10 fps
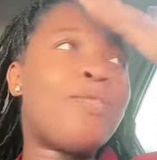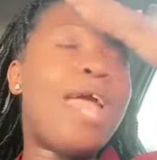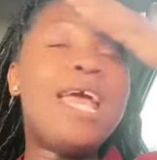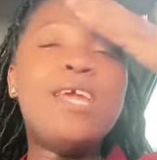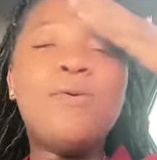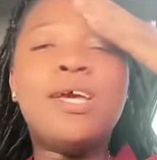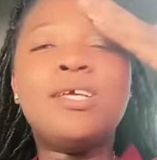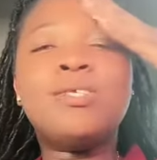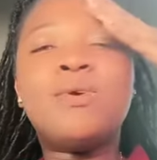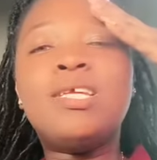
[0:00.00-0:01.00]

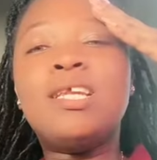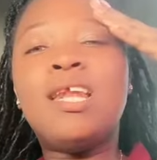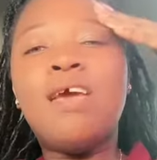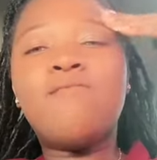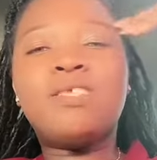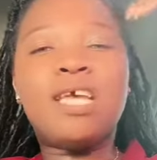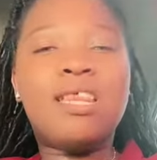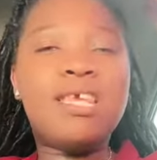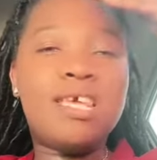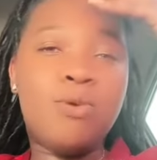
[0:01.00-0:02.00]
Anyways, when he left, I
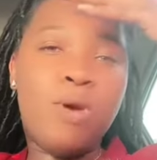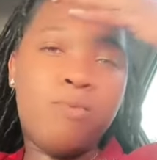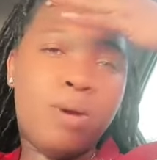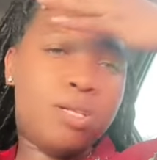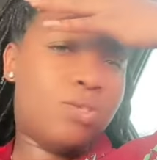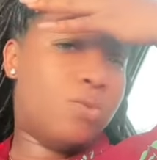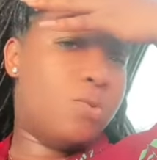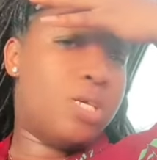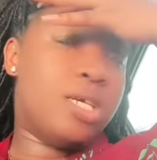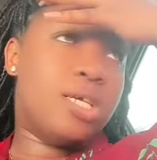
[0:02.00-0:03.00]
think he went back
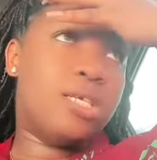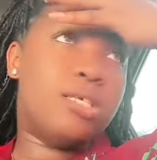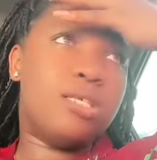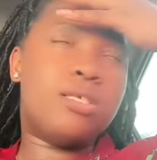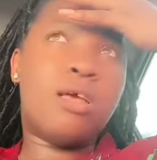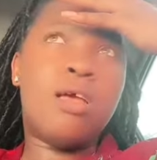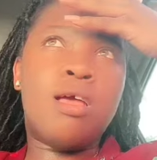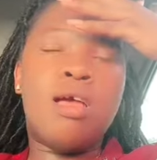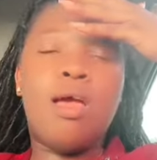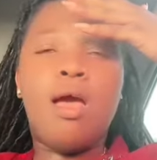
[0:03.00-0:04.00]
to his
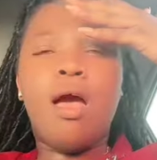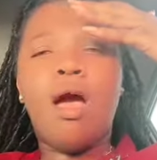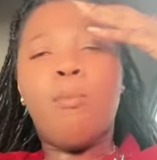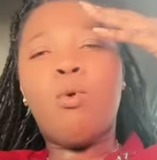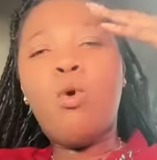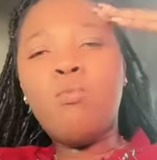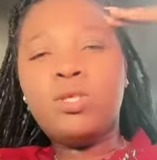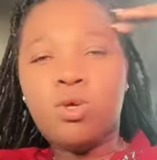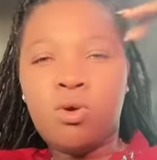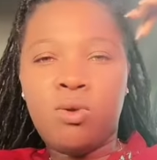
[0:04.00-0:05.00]

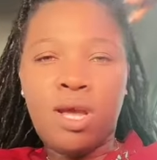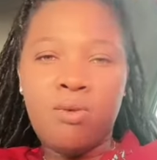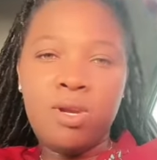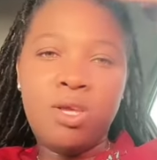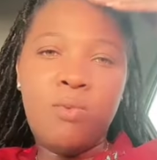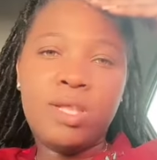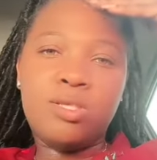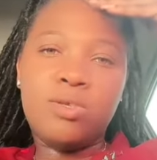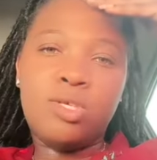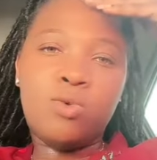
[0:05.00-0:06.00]
hometown, and when he
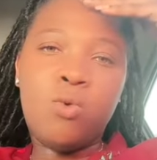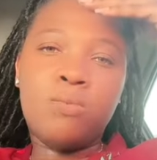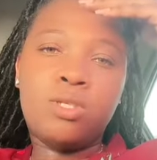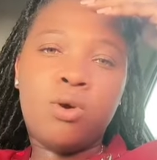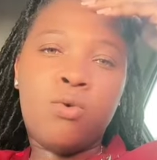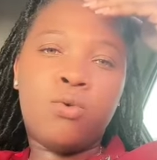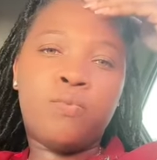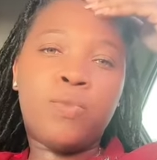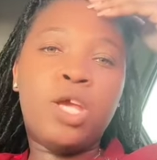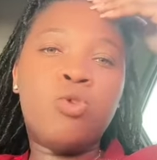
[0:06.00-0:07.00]
went to his
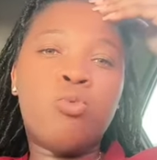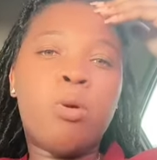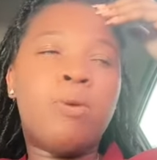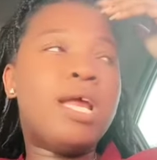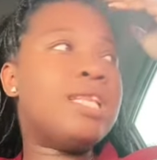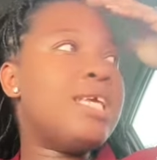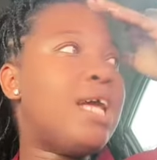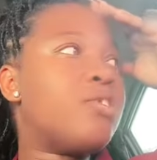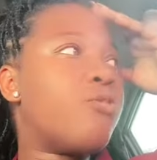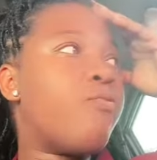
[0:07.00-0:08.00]
hometown, he remembered that he
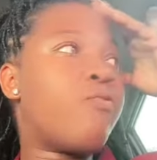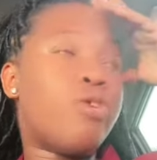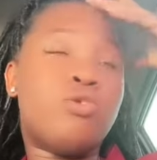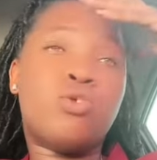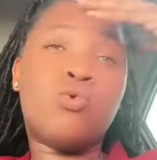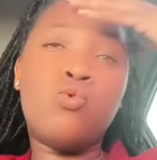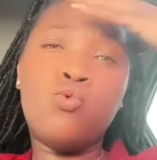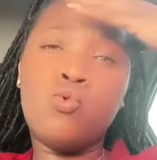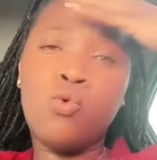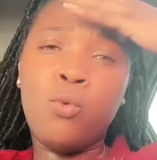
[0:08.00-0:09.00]
had some friends
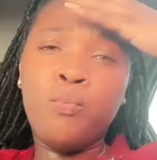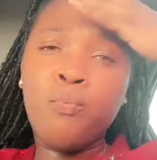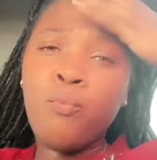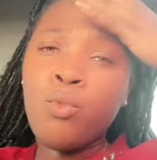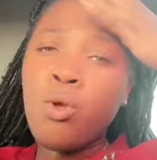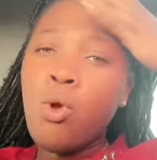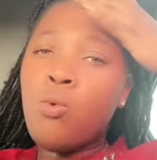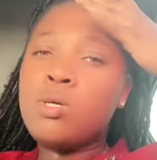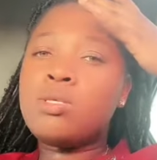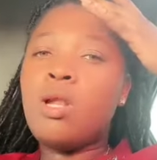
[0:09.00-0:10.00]
who
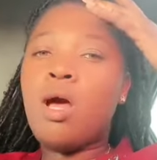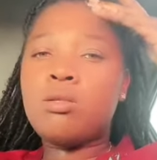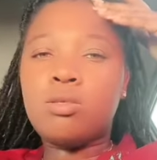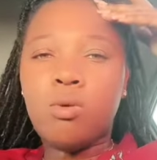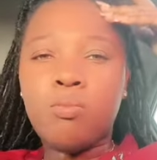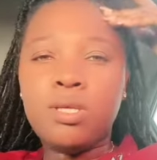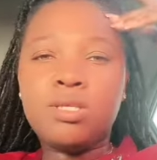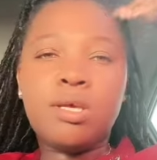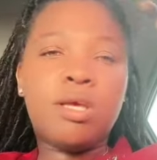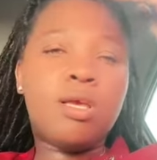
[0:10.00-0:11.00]
was locked up,
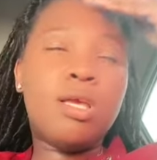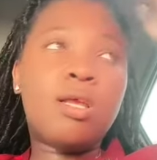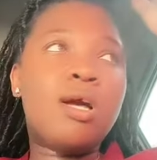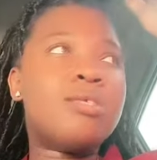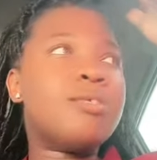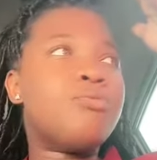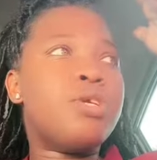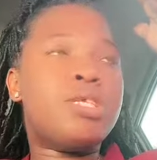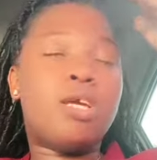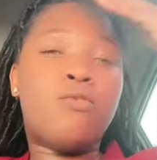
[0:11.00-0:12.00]

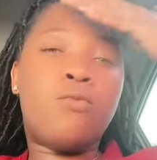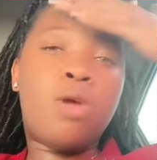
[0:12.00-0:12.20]
incarcerated